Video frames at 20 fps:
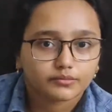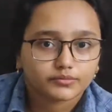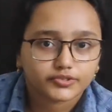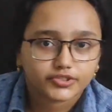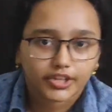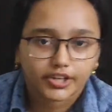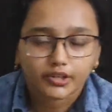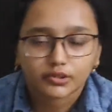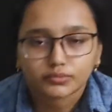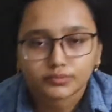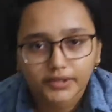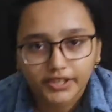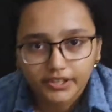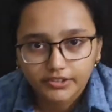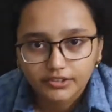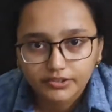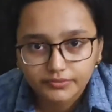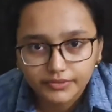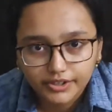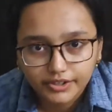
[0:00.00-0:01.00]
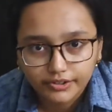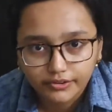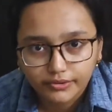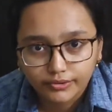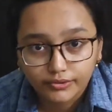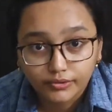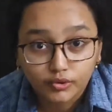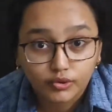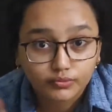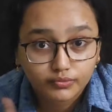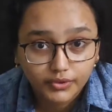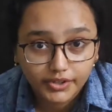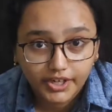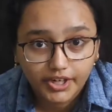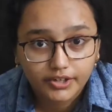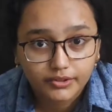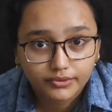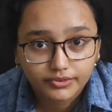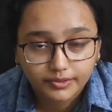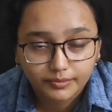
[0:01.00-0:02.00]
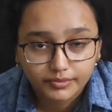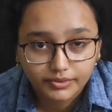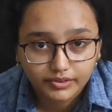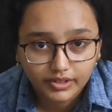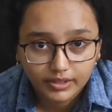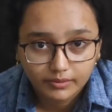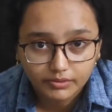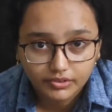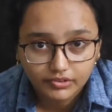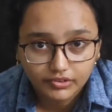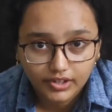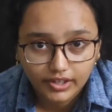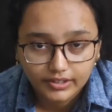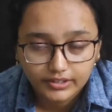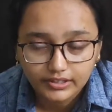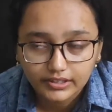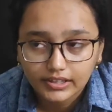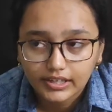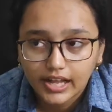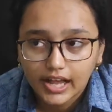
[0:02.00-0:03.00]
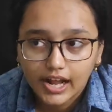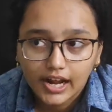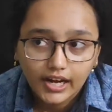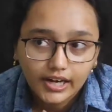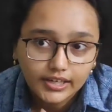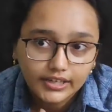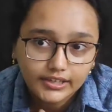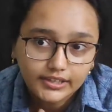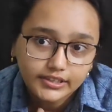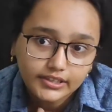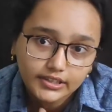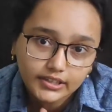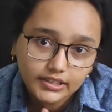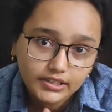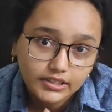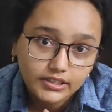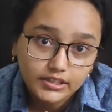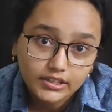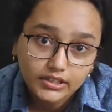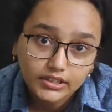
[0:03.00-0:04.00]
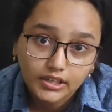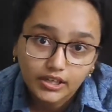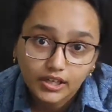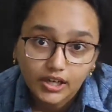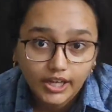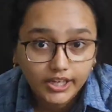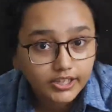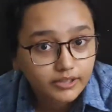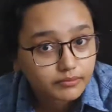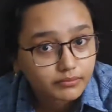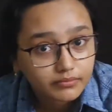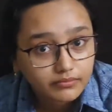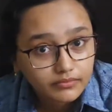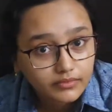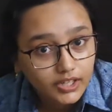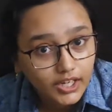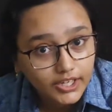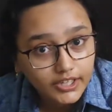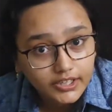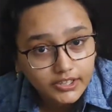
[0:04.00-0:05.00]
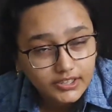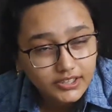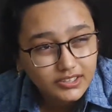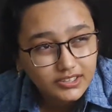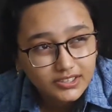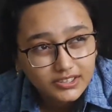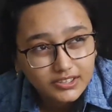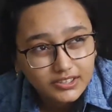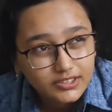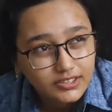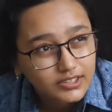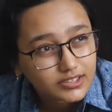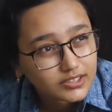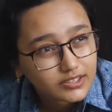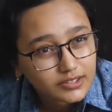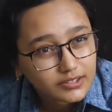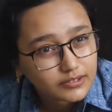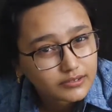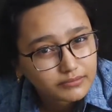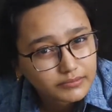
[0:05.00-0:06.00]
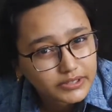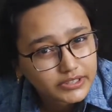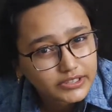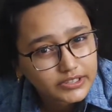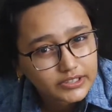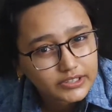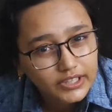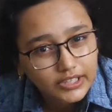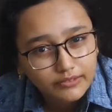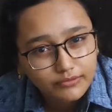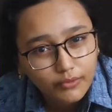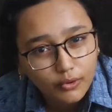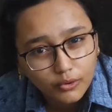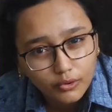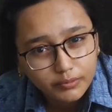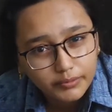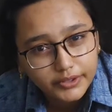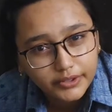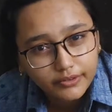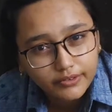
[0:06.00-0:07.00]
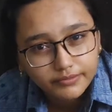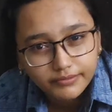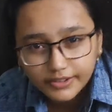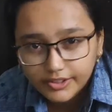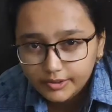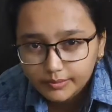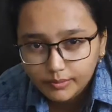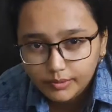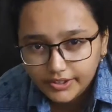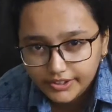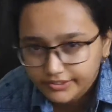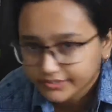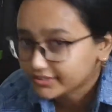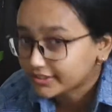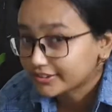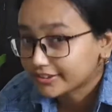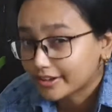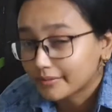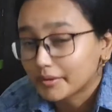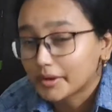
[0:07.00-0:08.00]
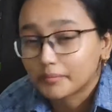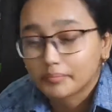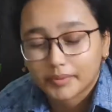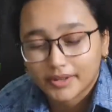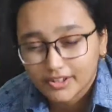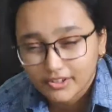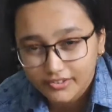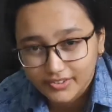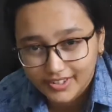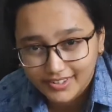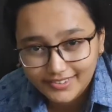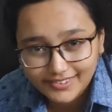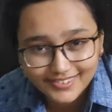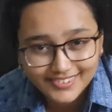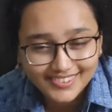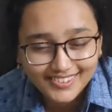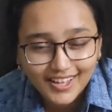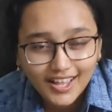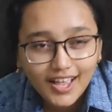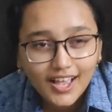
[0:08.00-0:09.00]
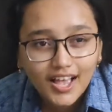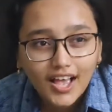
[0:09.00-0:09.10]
Check out my other videos. Don't forget to subscribe to the channel, and like me and follow me on Facebook, Instagram, and Pinterest.